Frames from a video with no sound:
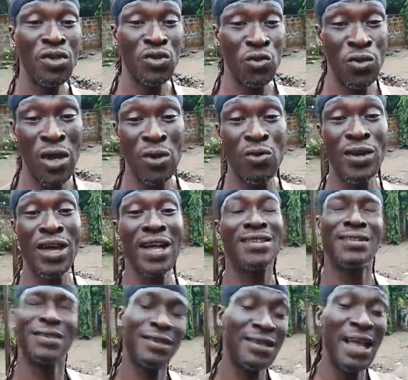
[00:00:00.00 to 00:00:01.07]
now we'll get
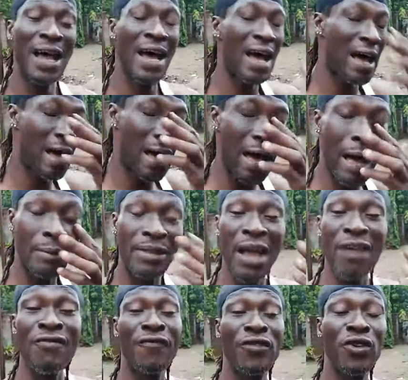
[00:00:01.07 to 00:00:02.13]
that
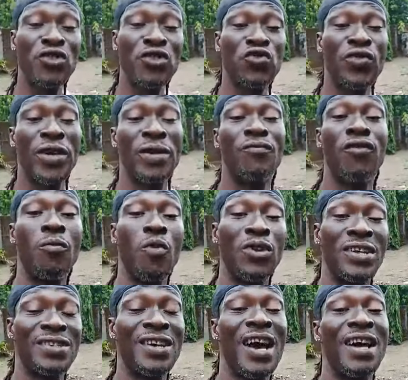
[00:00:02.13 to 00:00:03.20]
revenue stream for
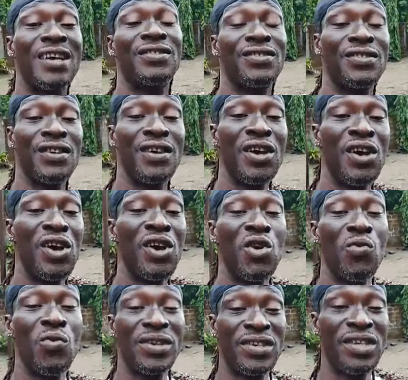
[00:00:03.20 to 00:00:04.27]
monetize,
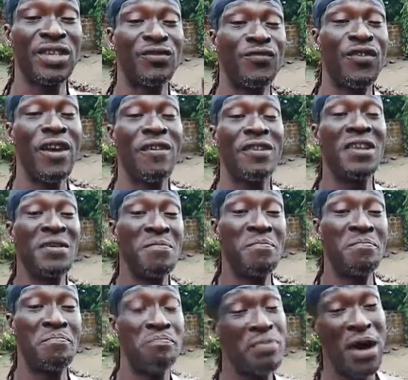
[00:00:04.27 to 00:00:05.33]
which is very
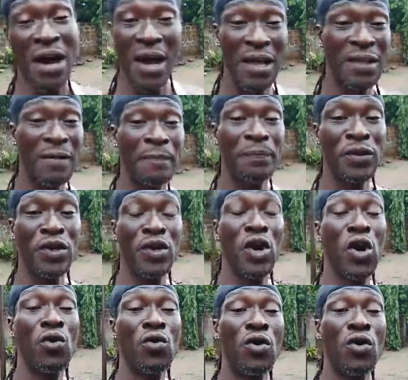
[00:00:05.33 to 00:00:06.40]
bad, you
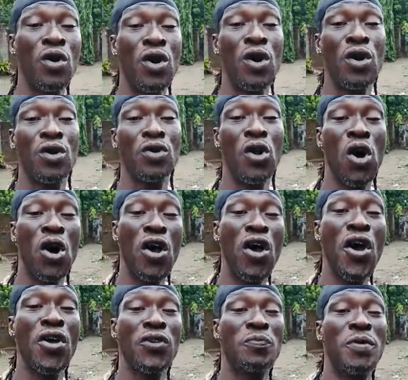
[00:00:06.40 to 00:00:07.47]
know. Not
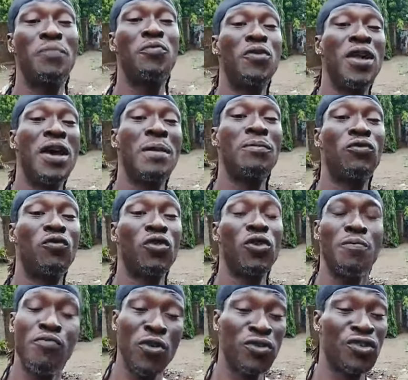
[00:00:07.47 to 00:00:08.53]
hurt people them through the
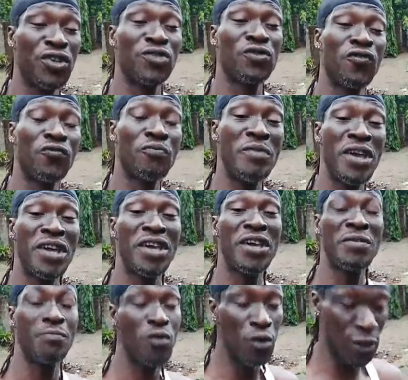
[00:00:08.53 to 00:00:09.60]
process of making
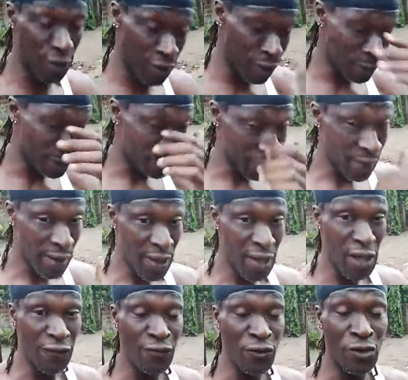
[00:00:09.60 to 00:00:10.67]
money. If
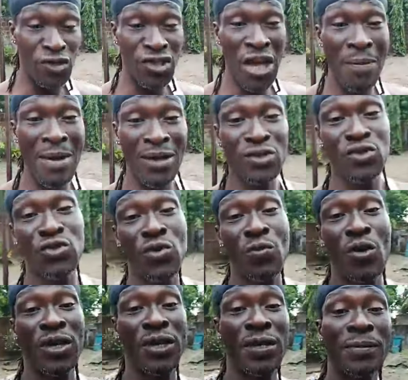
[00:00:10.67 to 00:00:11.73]
you jab at
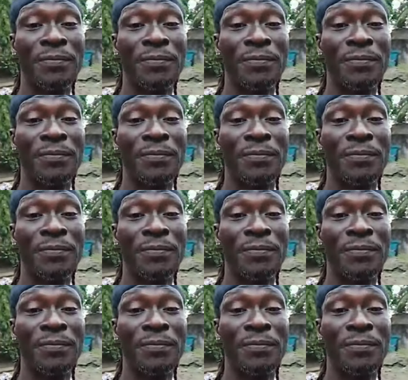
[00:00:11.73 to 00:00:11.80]
somebody,